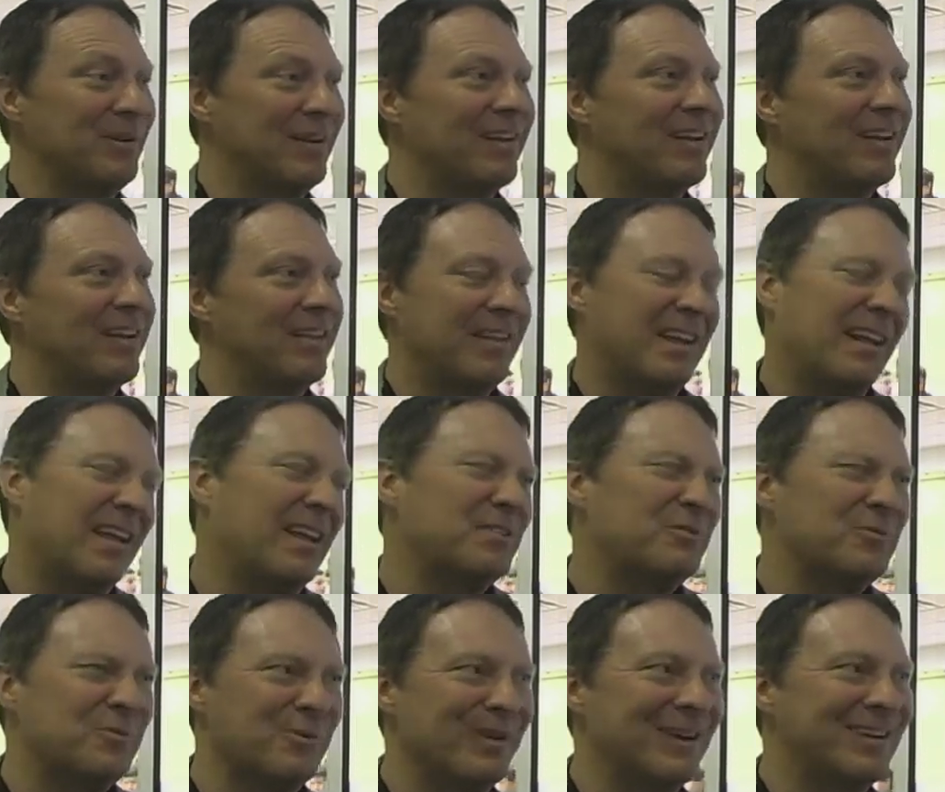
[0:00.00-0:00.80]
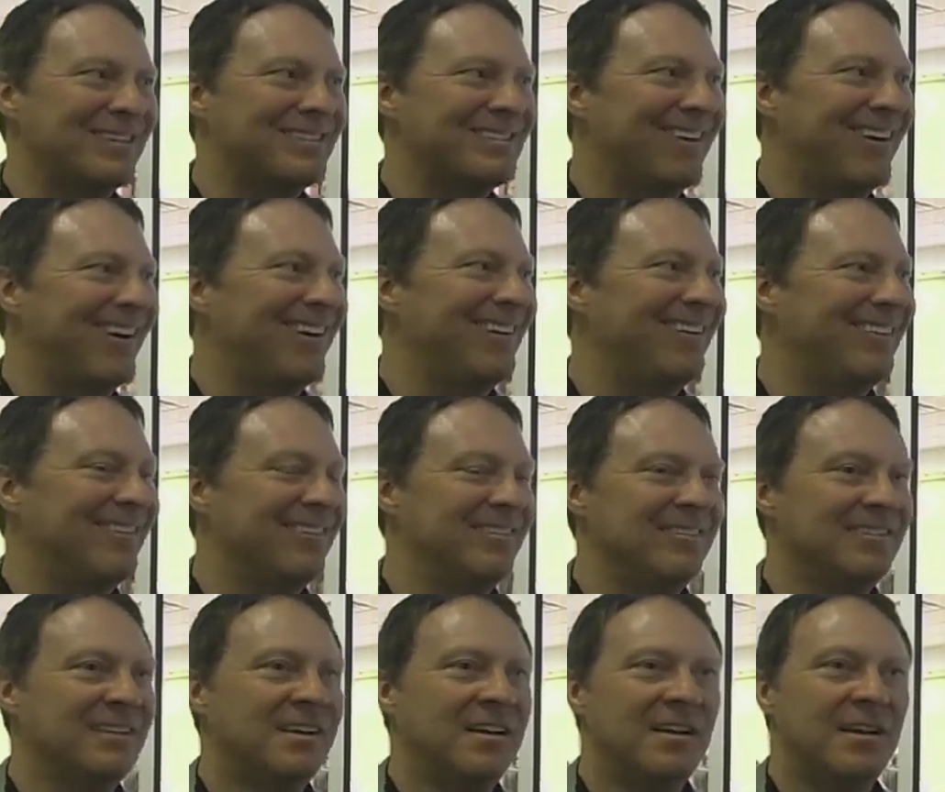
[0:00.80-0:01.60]
And I think that's really exciting,
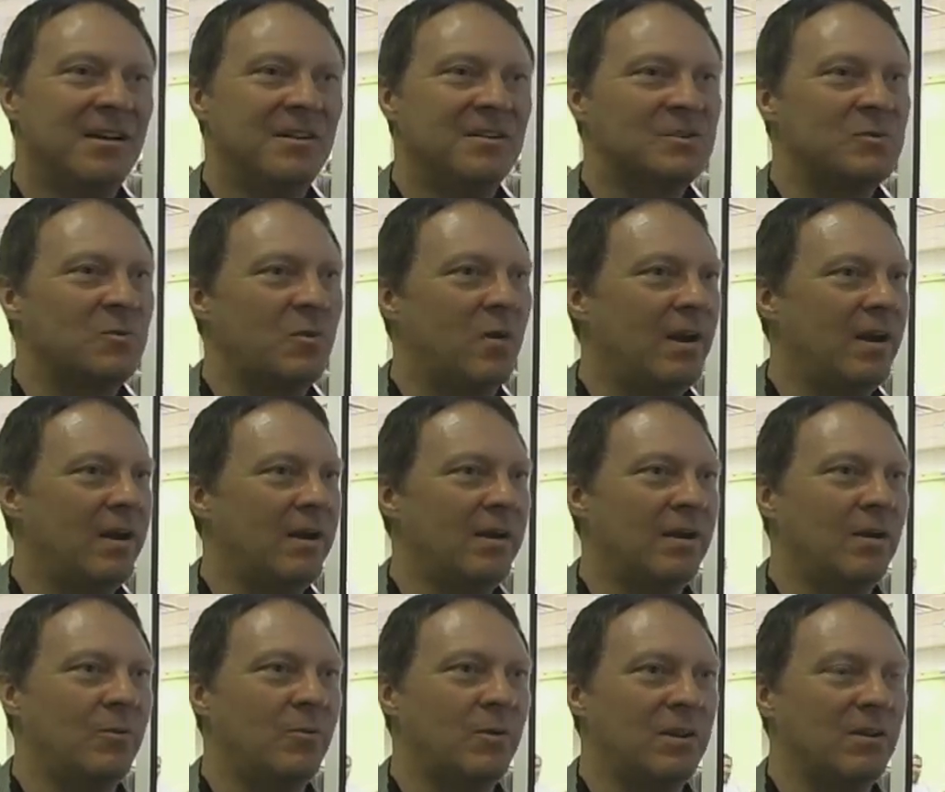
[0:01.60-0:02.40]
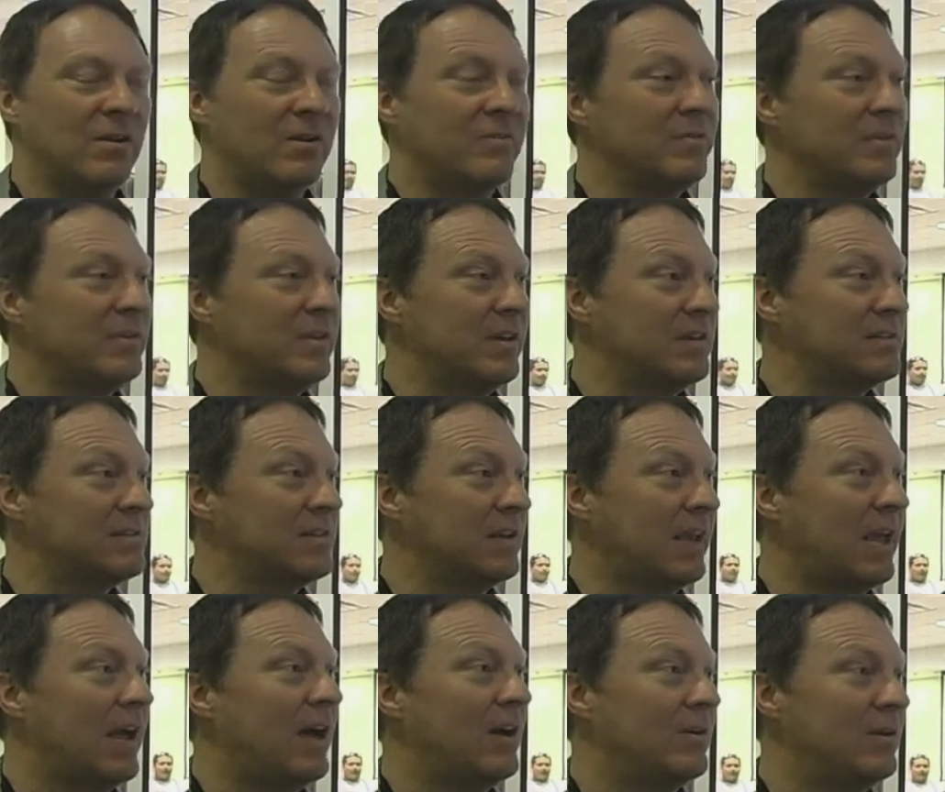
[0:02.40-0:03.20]
and it's why uh, we look for things at
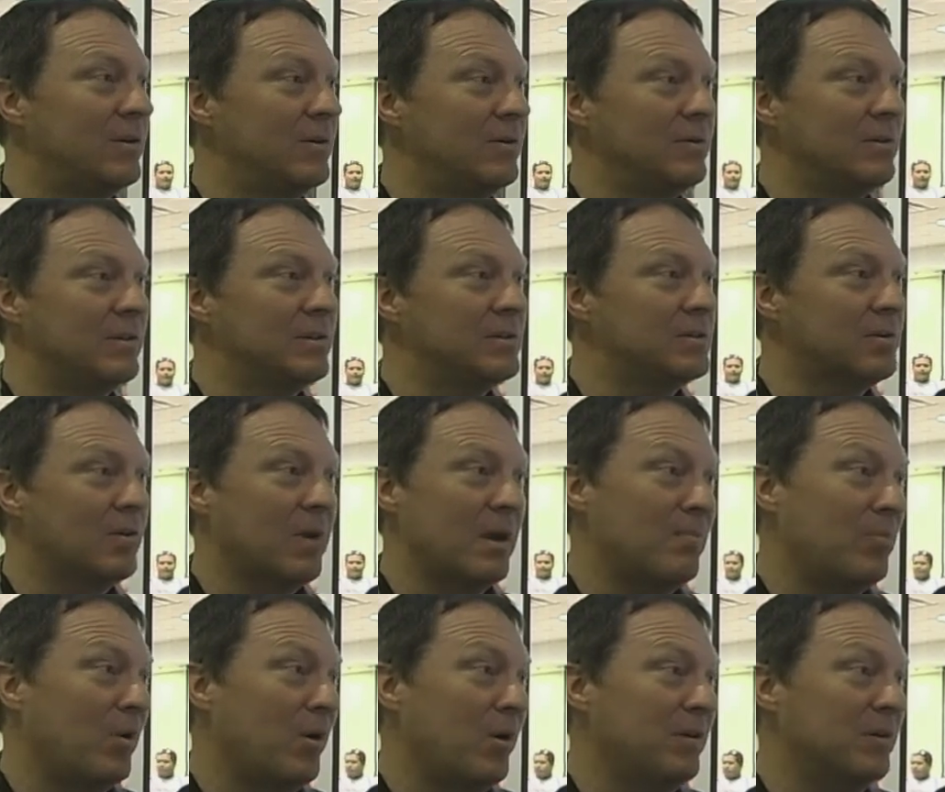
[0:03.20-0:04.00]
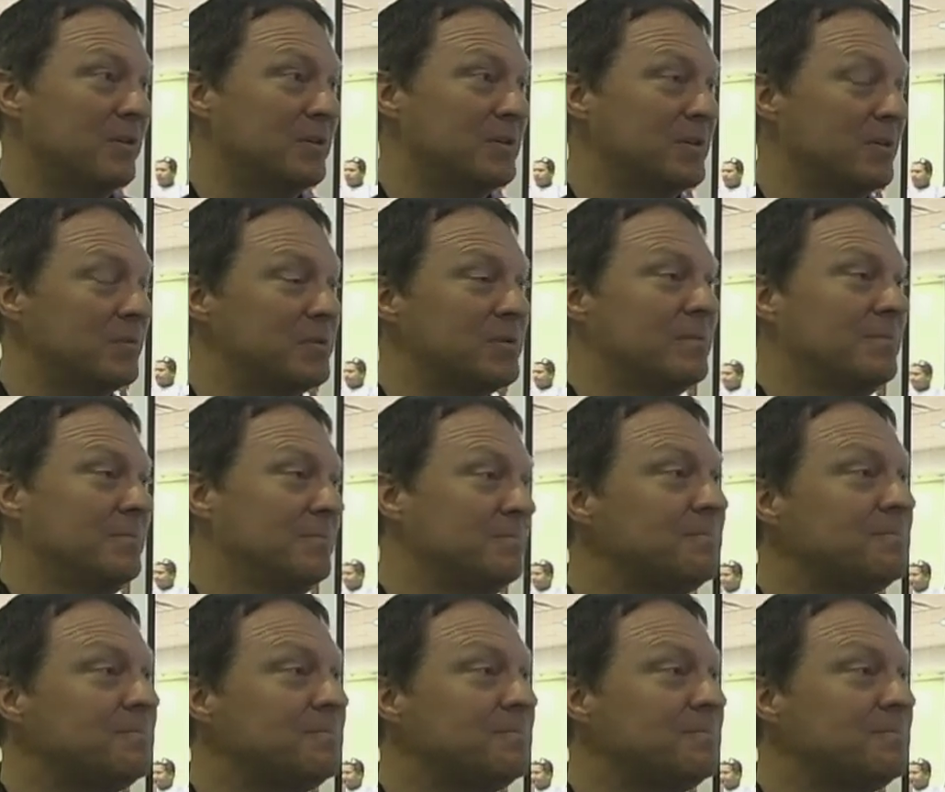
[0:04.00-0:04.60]
Cal U and these great partnerships.